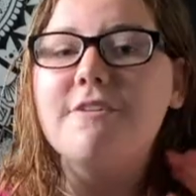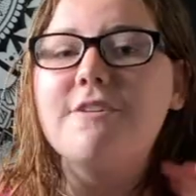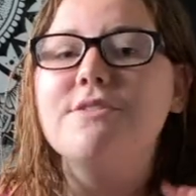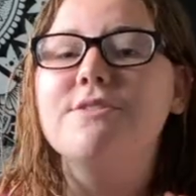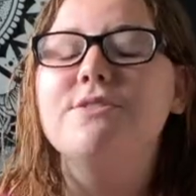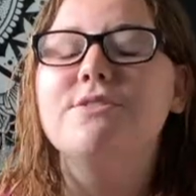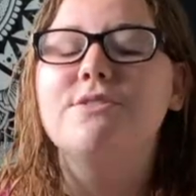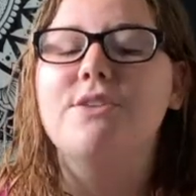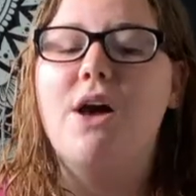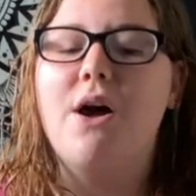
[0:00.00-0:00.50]

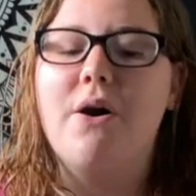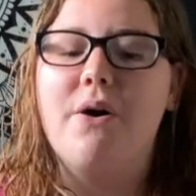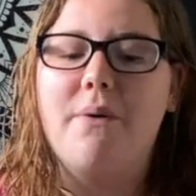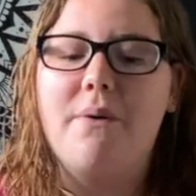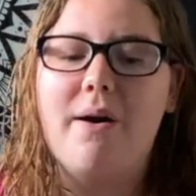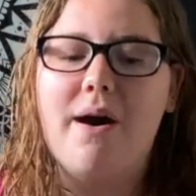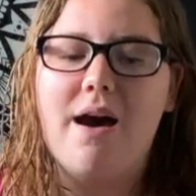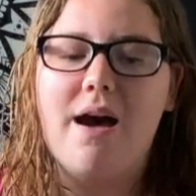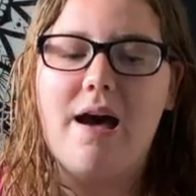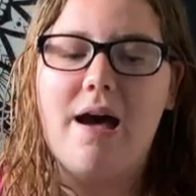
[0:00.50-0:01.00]

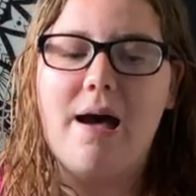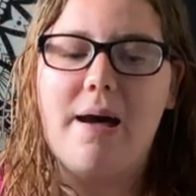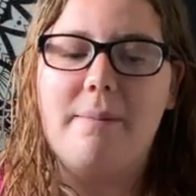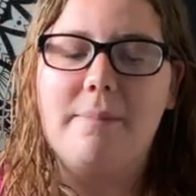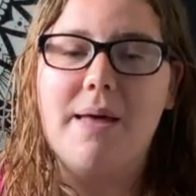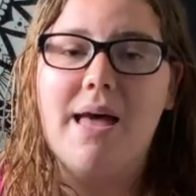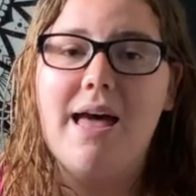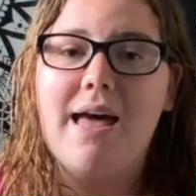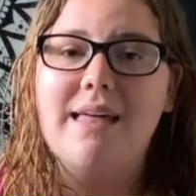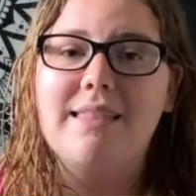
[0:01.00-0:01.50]
So
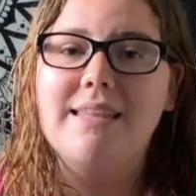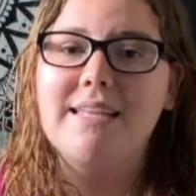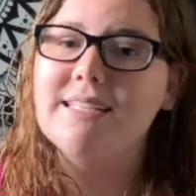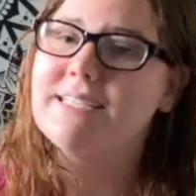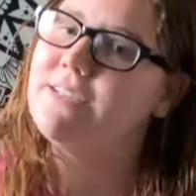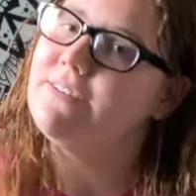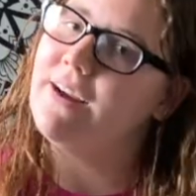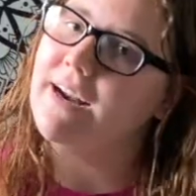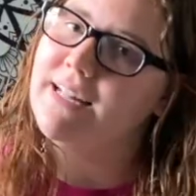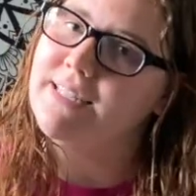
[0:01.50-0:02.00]
let's
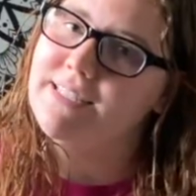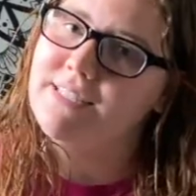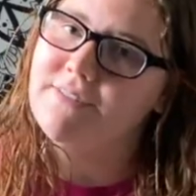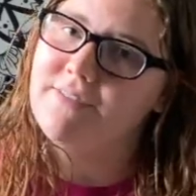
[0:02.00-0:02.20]
get right into the